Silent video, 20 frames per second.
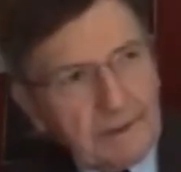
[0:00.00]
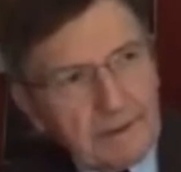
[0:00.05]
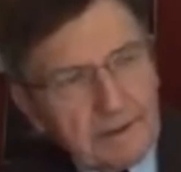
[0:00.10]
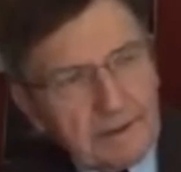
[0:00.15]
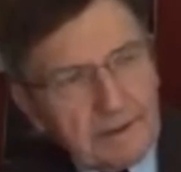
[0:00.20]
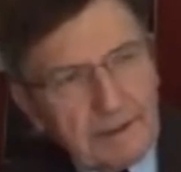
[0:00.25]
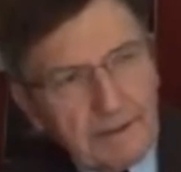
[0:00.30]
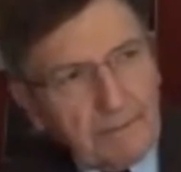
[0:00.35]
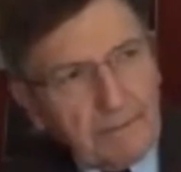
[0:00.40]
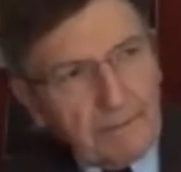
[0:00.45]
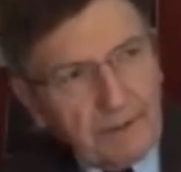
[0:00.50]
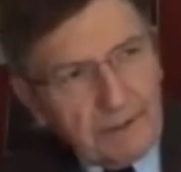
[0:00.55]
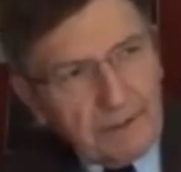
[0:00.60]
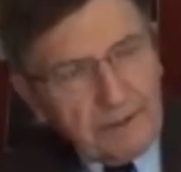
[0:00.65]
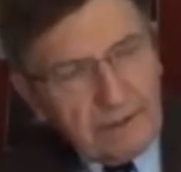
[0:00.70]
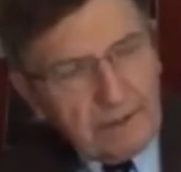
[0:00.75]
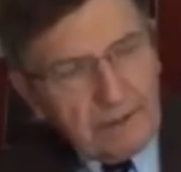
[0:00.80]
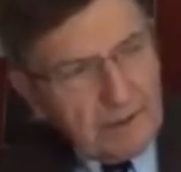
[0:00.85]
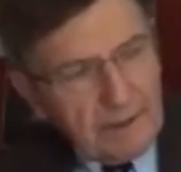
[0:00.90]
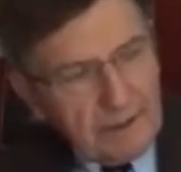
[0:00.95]

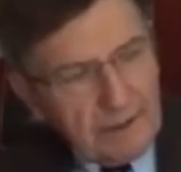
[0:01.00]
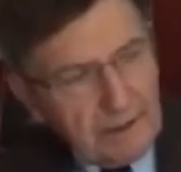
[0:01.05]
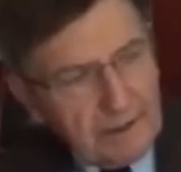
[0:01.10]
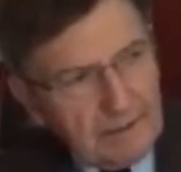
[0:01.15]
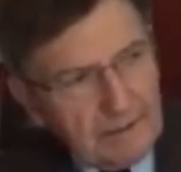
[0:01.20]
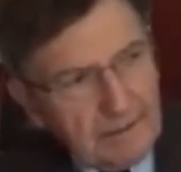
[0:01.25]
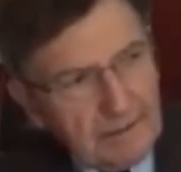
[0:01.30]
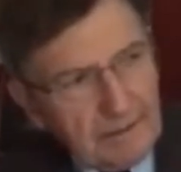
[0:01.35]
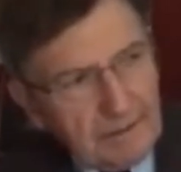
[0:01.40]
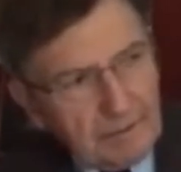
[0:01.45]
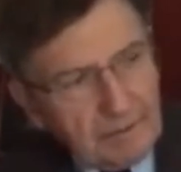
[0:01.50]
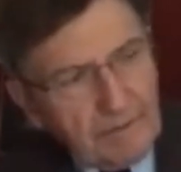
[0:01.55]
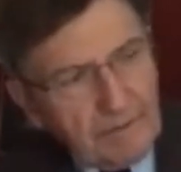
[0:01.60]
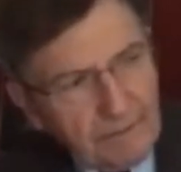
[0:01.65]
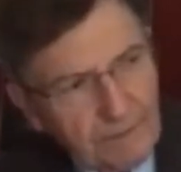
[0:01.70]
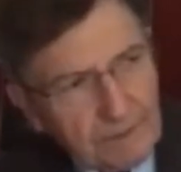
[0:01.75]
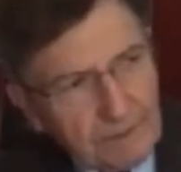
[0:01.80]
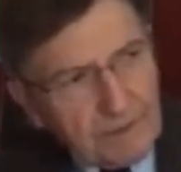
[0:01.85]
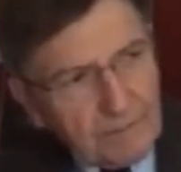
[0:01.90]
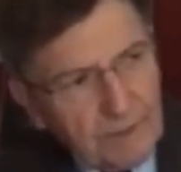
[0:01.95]
separate the
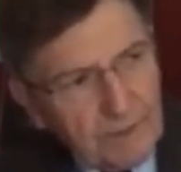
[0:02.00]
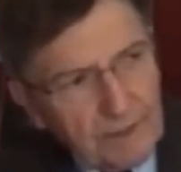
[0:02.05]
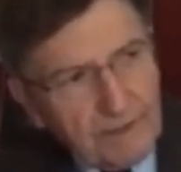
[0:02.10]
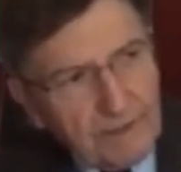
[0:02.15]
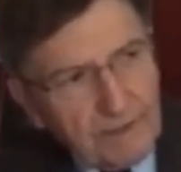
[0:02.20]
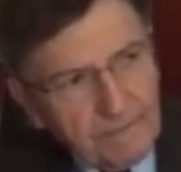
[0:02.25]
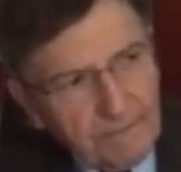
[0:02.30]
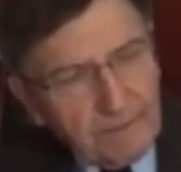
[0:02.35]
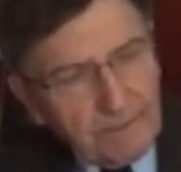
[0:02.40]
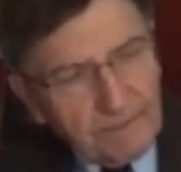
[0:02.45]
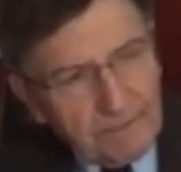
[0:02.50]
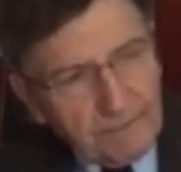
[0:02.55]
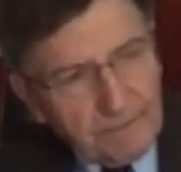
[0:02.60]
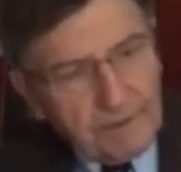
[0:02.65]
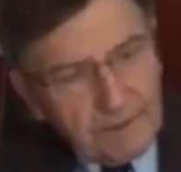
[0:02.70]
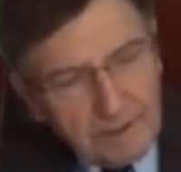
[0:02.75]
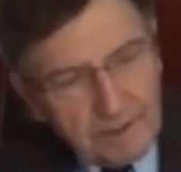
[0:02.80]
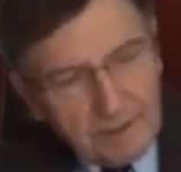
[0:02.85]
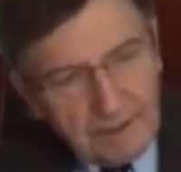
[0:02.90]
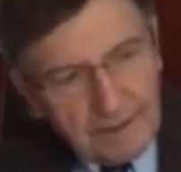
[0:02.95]
reference wave from
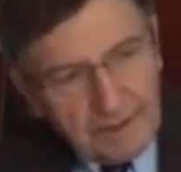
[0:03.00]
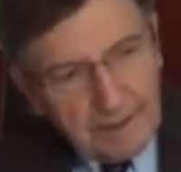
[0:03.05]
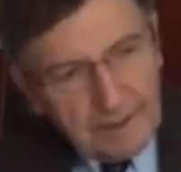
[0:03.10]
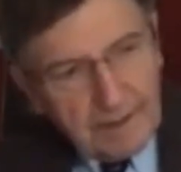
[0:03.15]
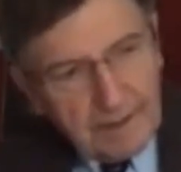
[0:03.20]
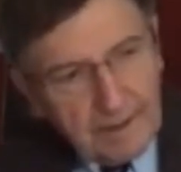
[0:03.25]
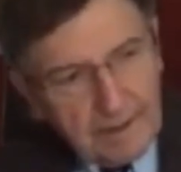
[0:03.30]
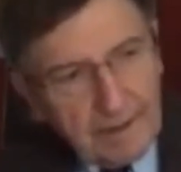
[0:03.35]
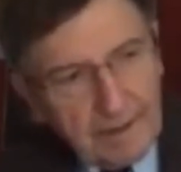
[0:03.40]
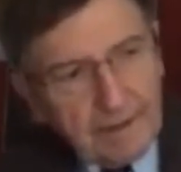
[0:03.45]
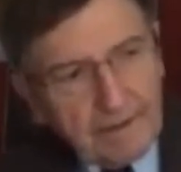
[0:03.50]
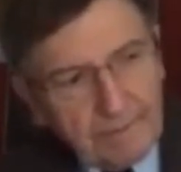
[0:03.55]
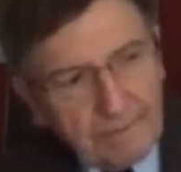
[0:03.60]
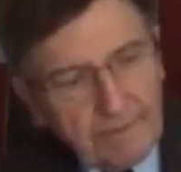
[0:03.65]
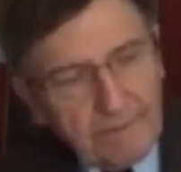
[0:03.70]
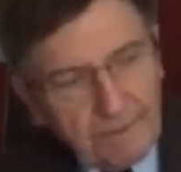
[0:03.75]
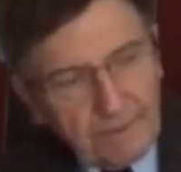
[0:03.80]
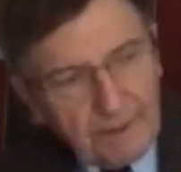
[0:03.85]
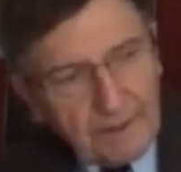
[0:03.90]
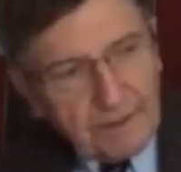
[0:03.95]
the
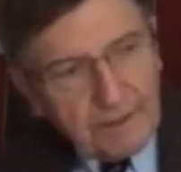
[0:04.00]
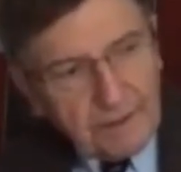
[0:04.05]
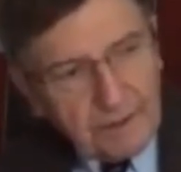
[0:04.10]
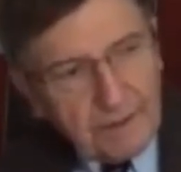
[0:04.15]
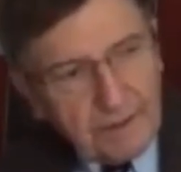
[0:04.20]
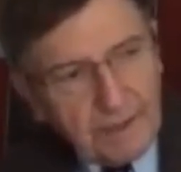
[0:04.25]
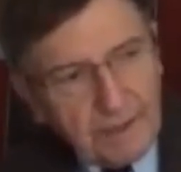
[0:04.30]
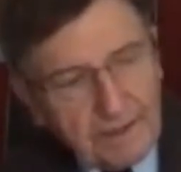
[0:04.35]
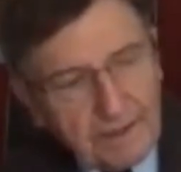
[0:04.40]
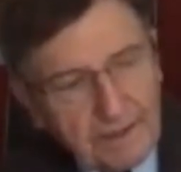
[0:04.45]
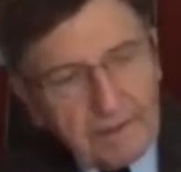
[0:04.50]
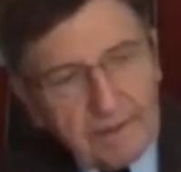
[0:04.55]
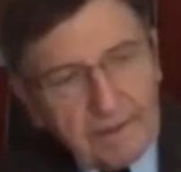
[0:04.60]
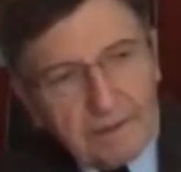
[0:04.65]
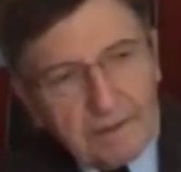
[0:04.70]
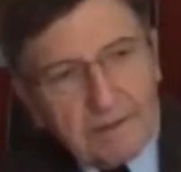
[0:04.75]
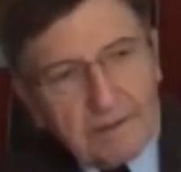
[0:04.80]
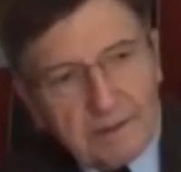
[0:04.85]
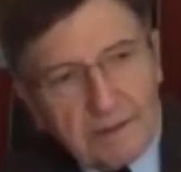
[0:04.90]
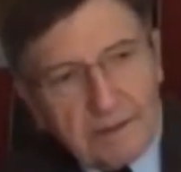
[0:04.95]
reflection data,
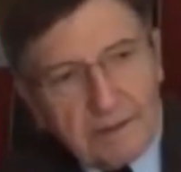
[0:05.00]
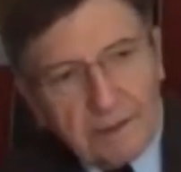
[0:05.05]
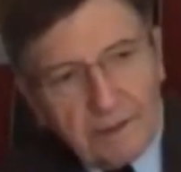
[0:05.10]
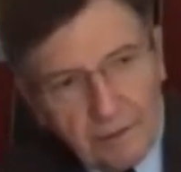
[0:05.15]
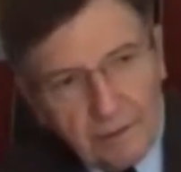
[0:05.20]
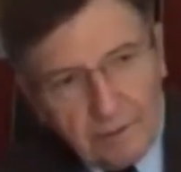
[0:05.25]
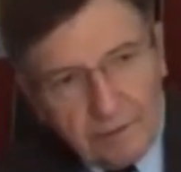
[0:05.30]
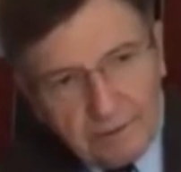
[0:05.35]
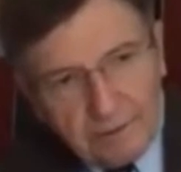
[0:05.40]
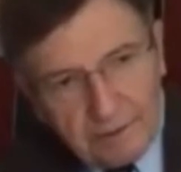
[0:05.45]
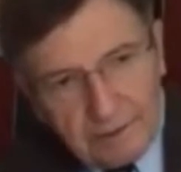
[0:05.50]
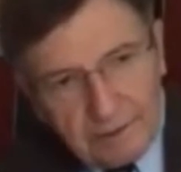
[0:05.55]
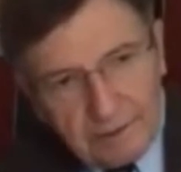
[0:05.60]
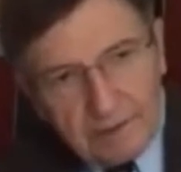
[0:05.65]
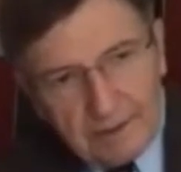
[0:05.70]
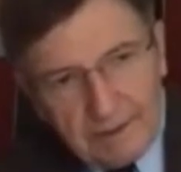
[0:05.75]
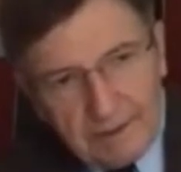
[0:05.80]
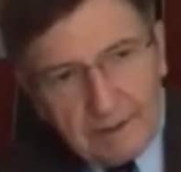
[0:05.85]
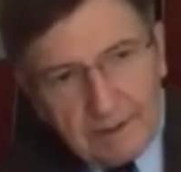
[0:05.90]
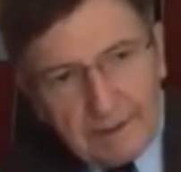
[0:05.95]
de-ghost,
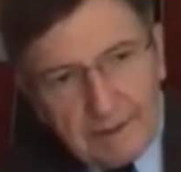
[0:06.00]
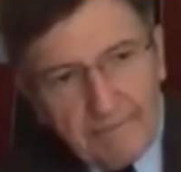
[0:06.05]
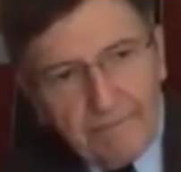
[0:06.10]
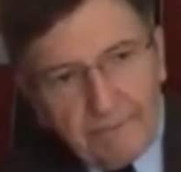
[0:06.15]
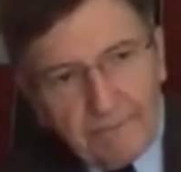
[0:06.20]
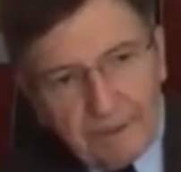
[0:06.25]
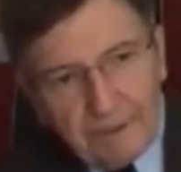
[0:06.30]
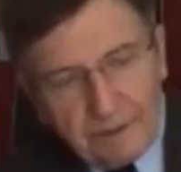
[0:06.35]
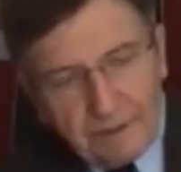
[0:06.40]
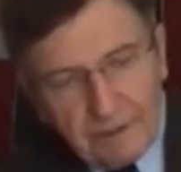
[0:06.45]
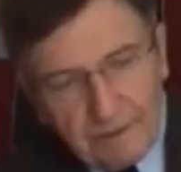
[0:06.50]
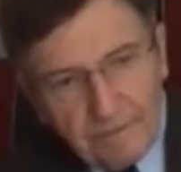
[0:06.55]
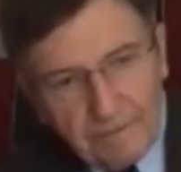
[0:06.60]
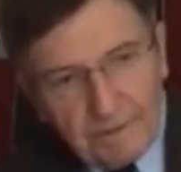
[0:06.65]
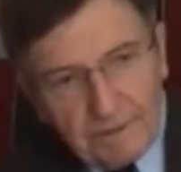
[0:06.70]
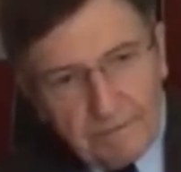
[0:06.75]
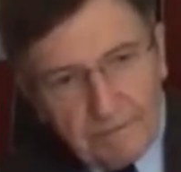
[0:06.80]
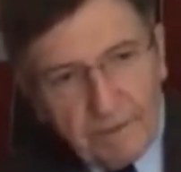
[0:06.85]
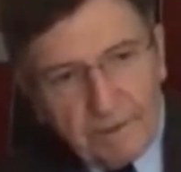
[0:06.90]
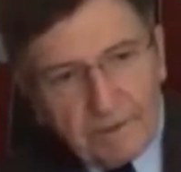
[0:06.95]
get free
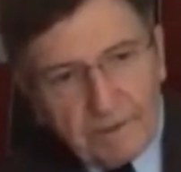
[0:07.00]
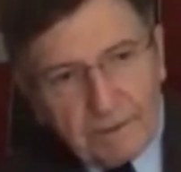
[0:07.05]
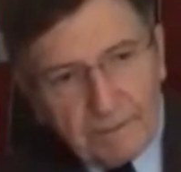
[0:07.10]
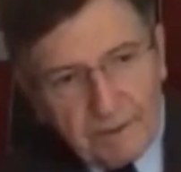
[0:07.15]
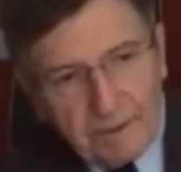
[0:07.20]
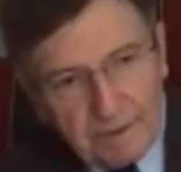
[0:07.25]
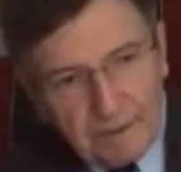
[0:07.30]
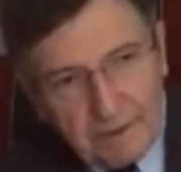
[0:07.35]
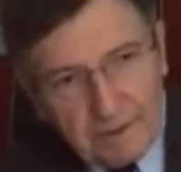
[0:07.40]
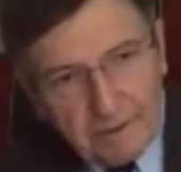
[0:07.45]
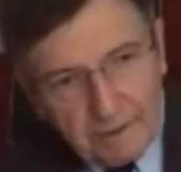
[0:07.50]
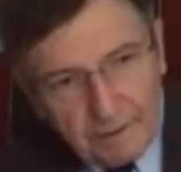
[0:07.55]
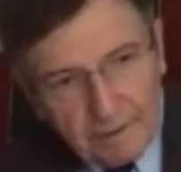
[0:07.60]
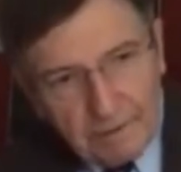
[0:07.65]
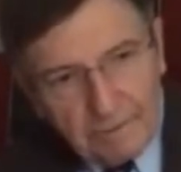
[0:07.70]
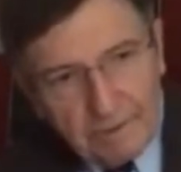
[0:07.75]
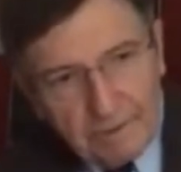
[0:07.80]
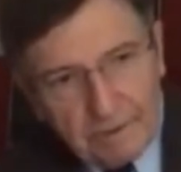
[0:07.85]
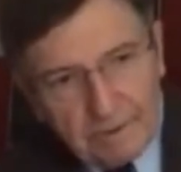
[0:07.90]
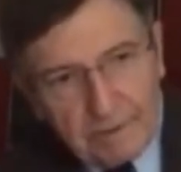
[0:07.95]
surface multiples,
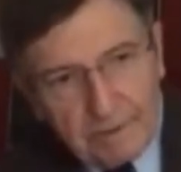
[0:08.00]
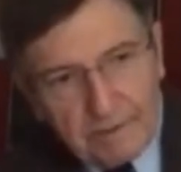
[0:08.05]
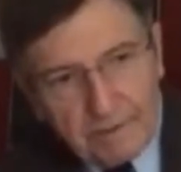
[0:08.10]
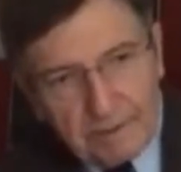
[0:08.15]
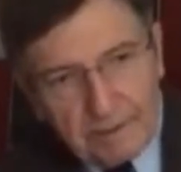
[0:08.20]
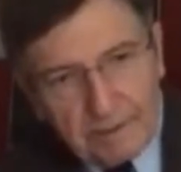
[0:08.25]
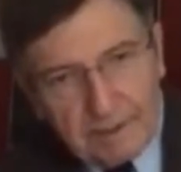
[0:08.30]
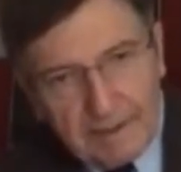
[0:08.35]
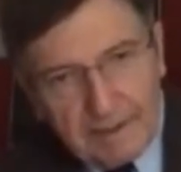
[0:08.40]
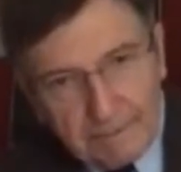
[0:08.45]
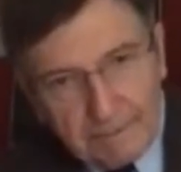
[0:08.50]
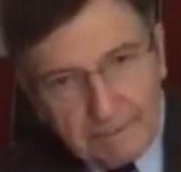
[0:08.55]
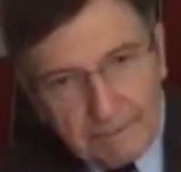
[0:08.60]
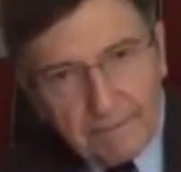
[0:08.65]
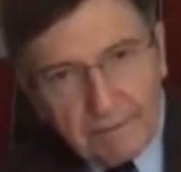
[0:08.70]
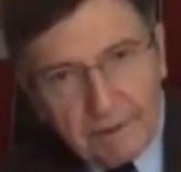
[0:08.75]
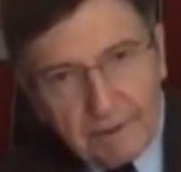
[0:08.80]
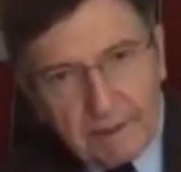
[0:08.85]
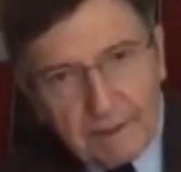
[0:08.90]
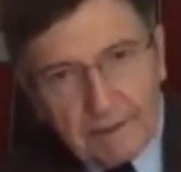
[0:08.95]
internal multiples, depth
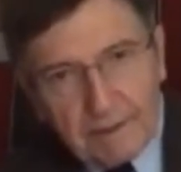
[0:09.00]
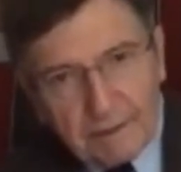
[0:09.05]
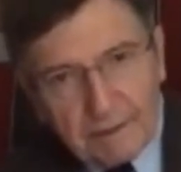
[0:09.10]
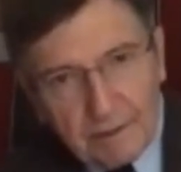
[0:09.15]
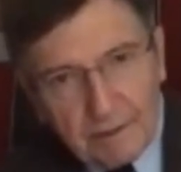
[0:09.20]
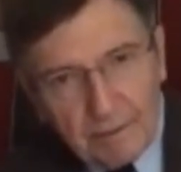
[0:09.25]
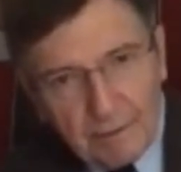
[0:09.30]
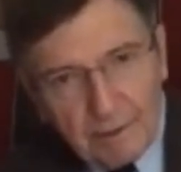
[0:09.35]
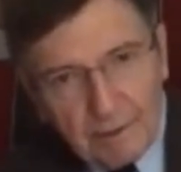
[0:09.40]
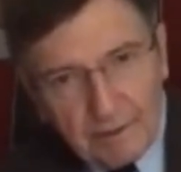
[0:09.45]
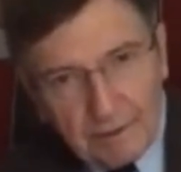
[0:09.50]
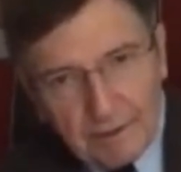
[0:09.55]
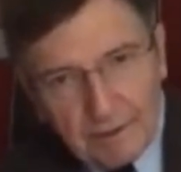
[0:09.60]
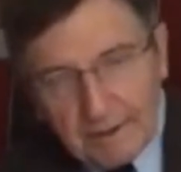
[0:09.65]
imaging, and so on.